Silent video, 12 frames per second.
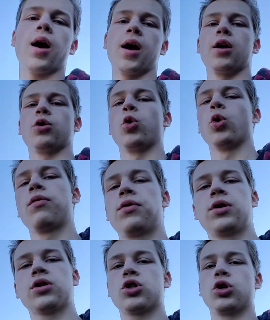And whoever
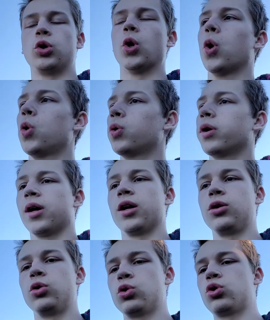doesn't know, I
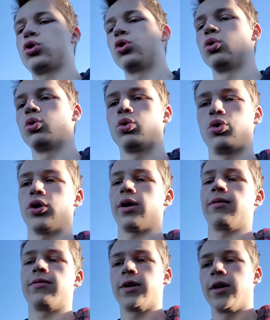used to
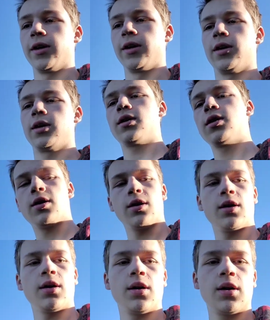drive a
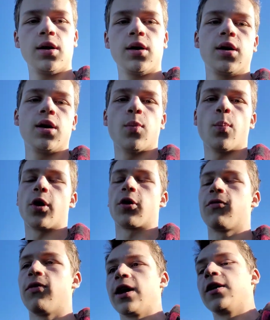Mark
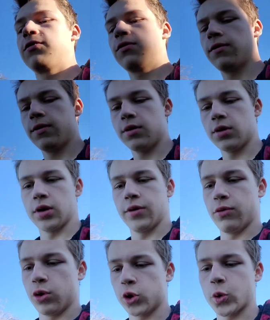V uh,
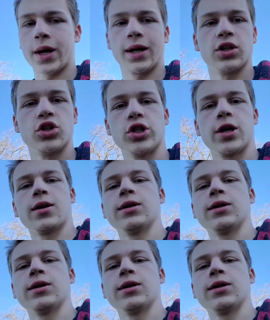Volkswagen Jetta